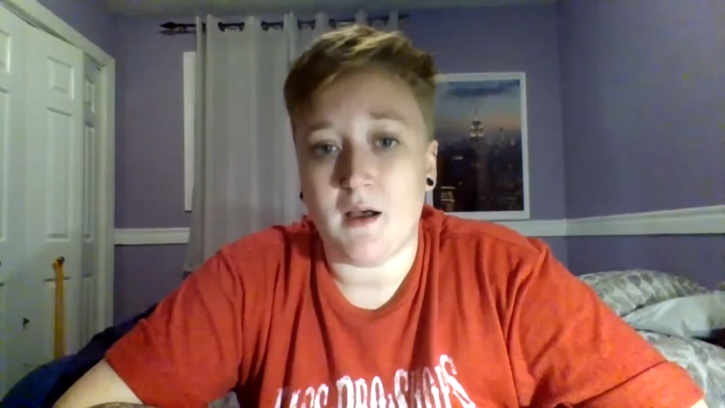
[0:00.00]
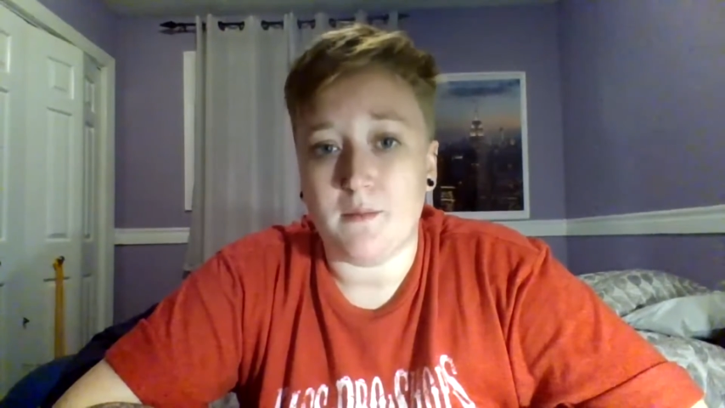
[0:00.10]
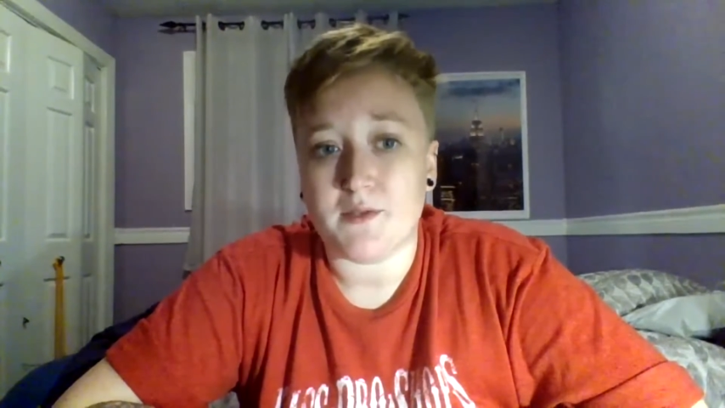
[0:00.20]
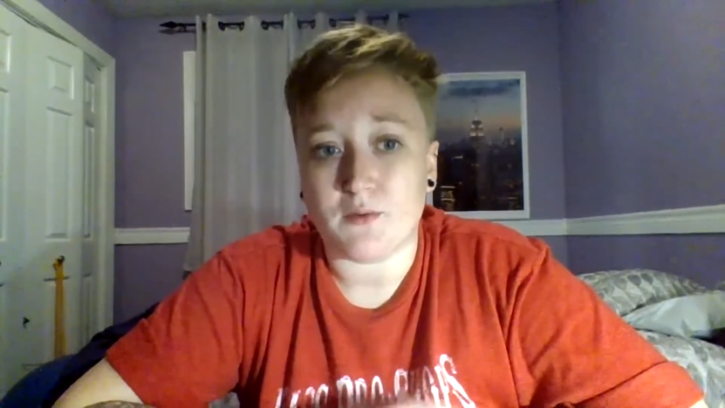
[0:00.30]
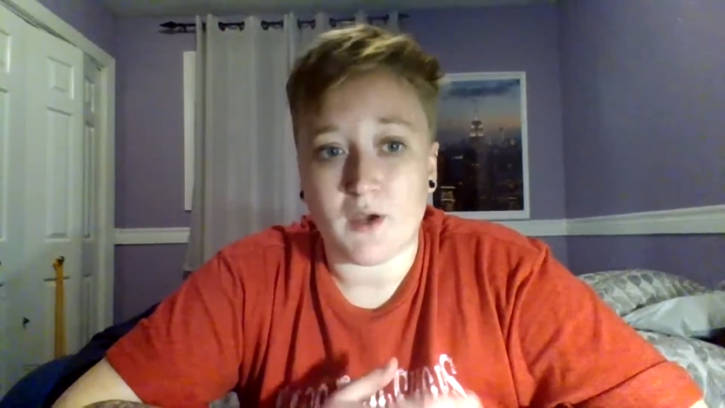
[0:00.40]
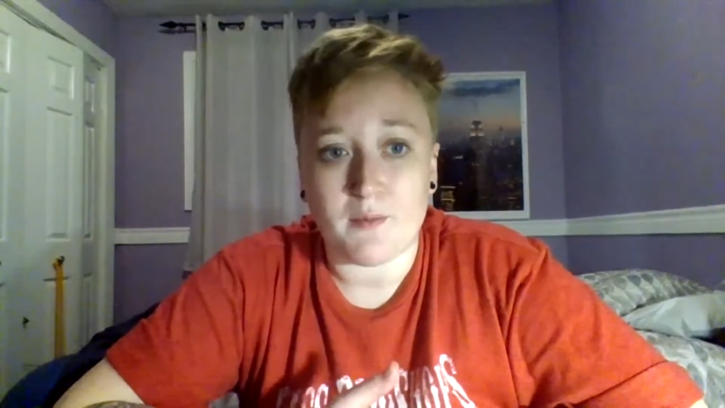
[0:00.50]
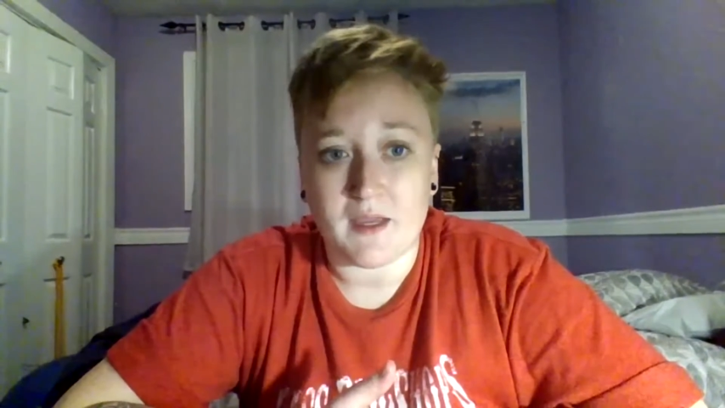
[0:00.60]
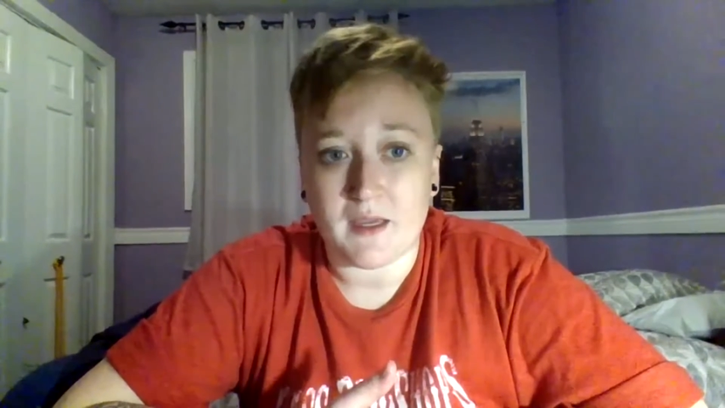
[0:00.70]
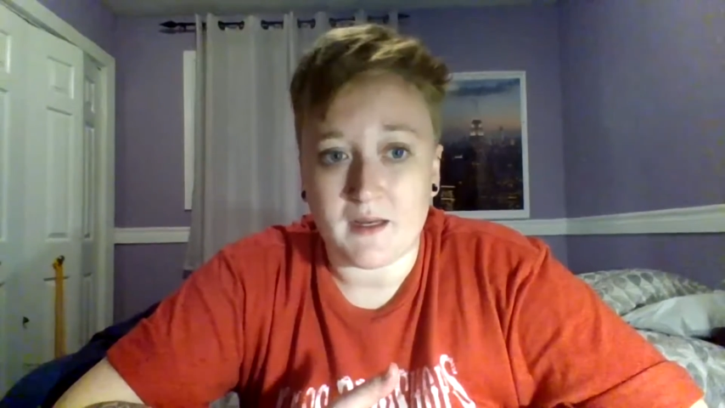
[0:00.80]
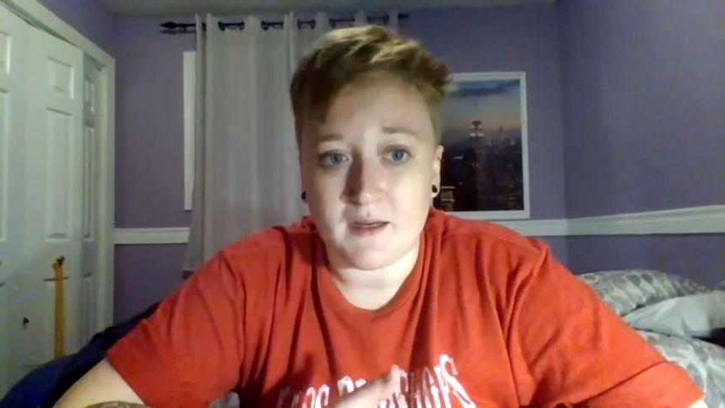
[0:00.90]
So coming
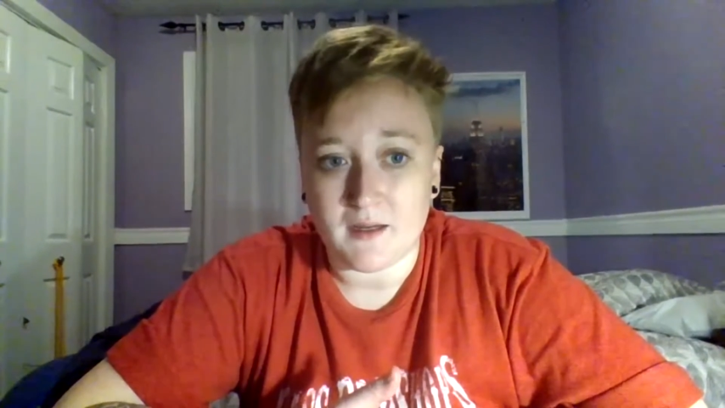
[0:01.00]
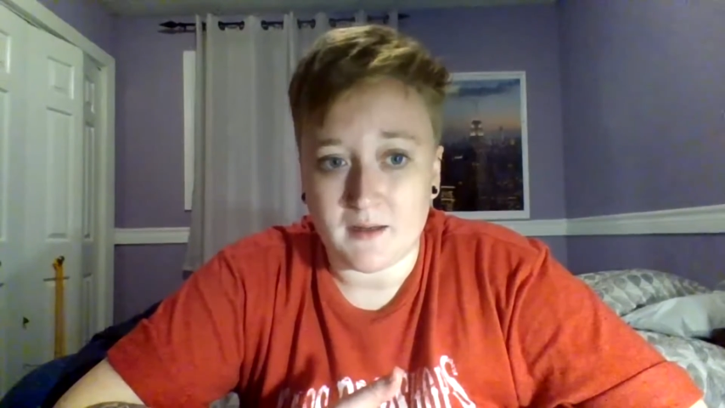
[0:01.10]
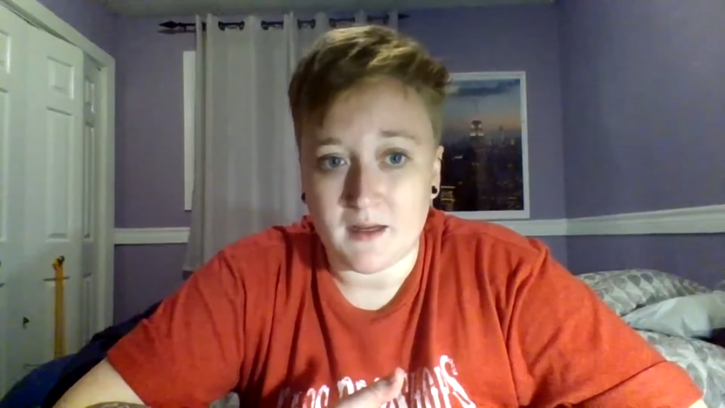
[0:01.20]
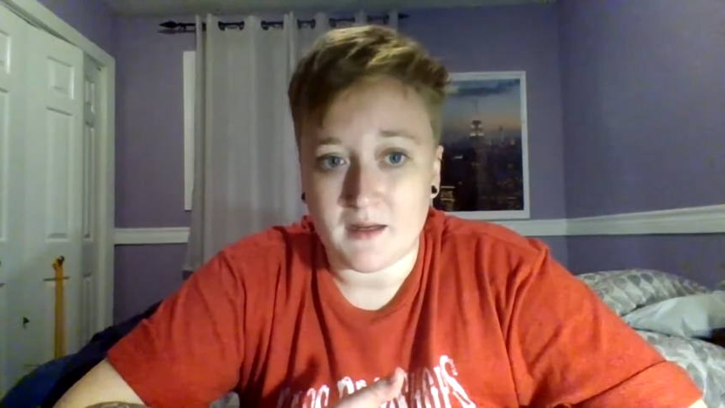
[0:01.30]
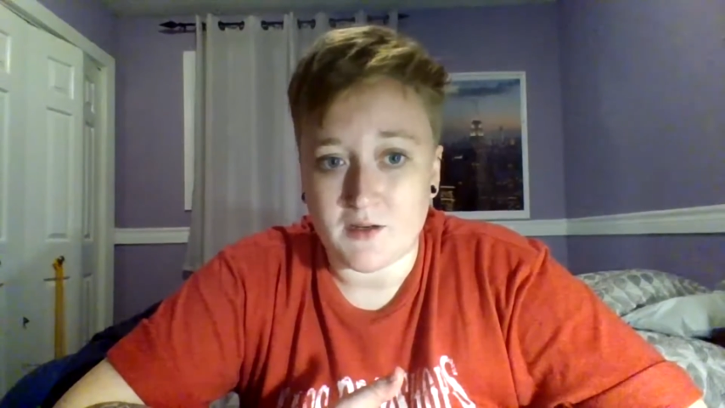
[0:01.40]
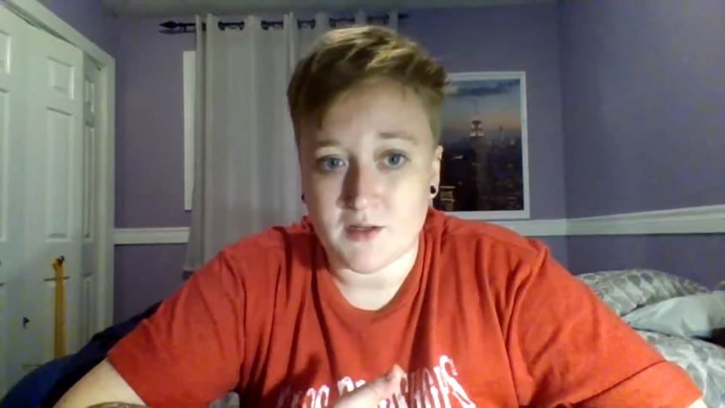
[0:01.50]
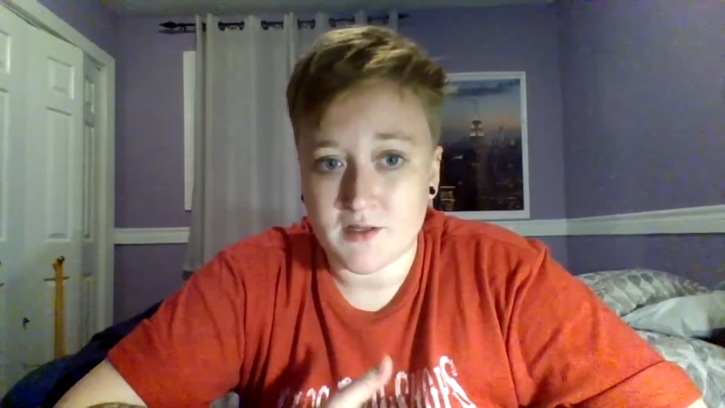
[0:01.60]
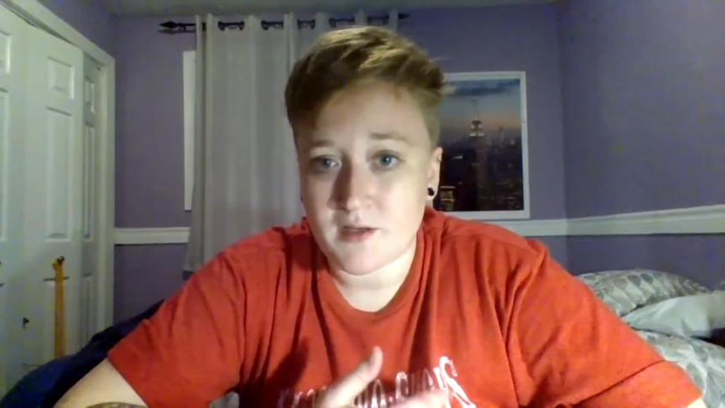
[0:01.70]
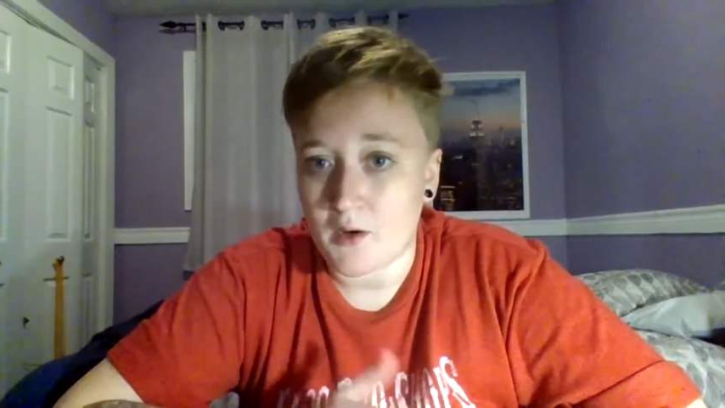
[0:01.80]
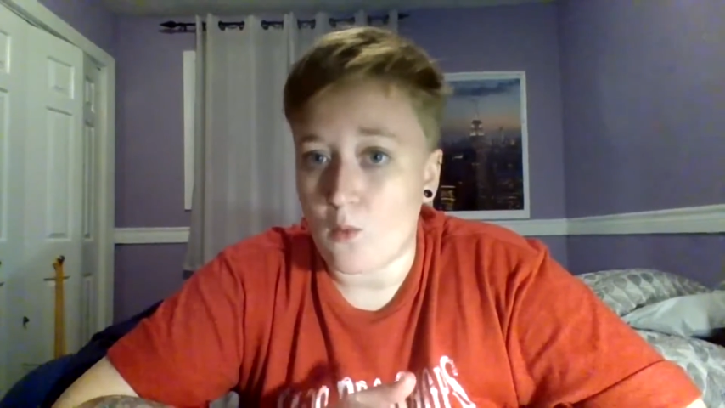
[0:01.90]
in and
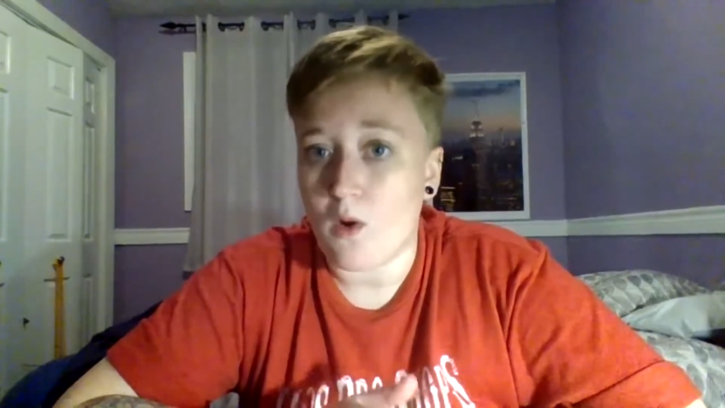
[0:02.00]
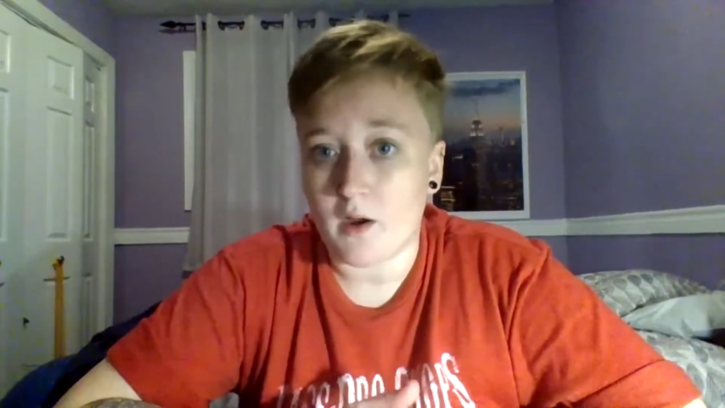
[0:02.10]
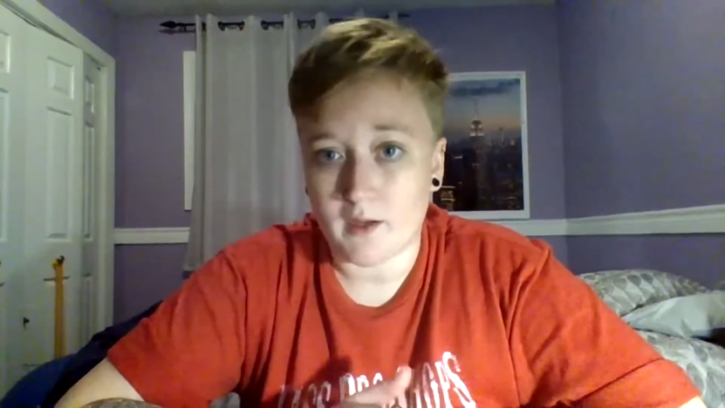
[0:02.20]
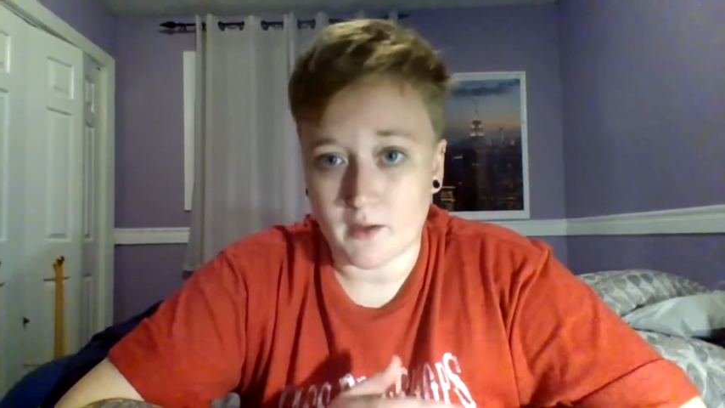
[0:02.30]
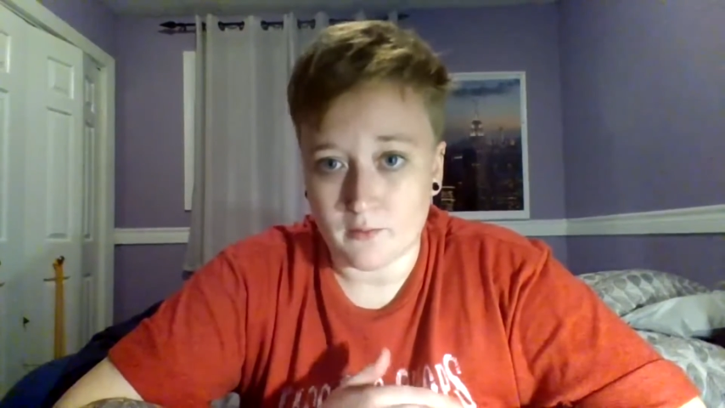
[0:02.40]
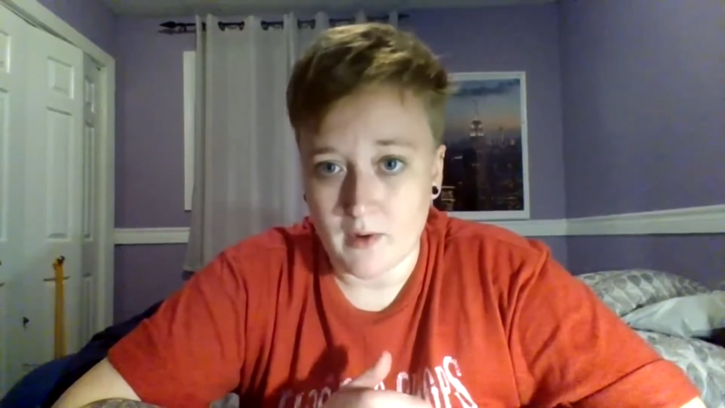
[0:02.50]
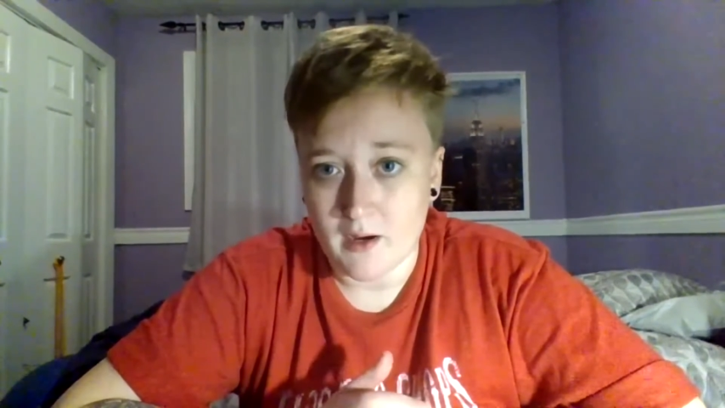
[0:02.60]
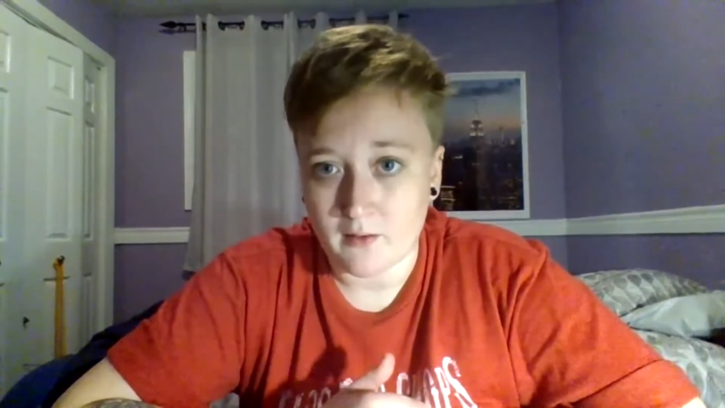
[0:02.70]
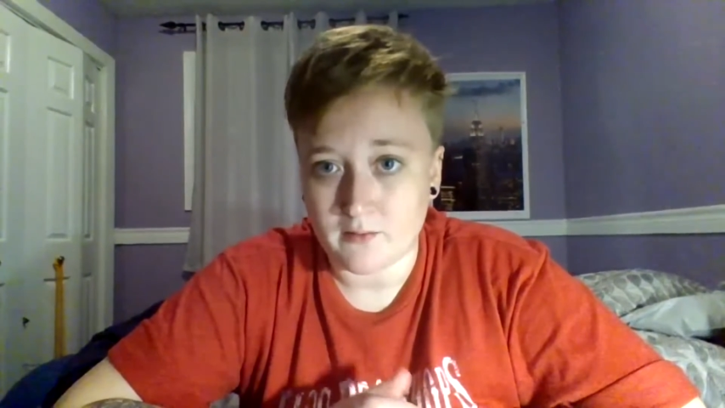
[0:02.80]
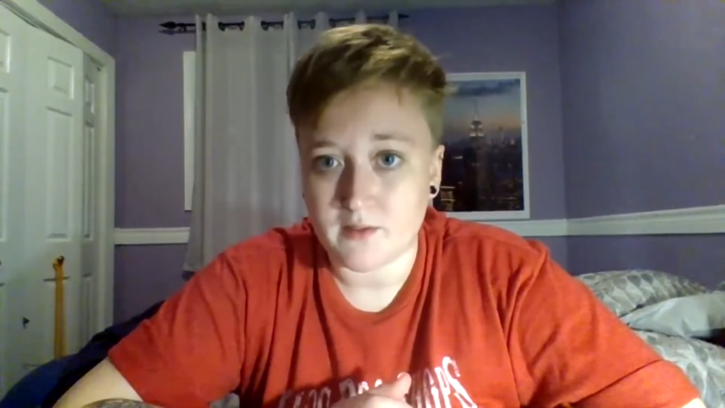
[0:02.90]
just kind of walking
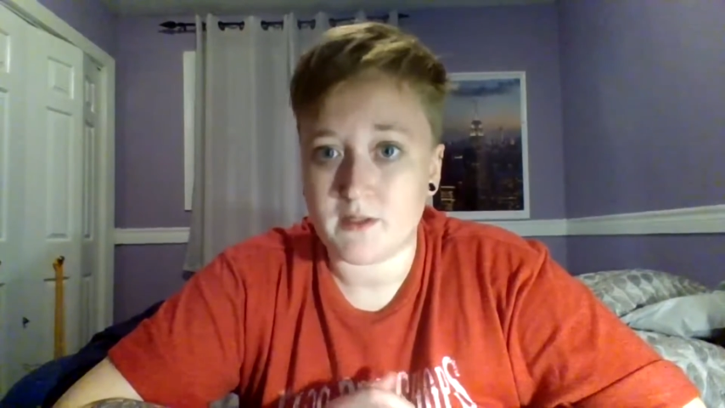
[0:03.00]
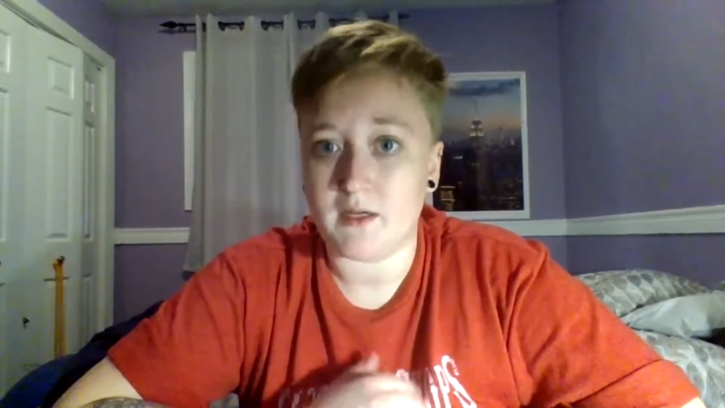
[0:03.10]
around,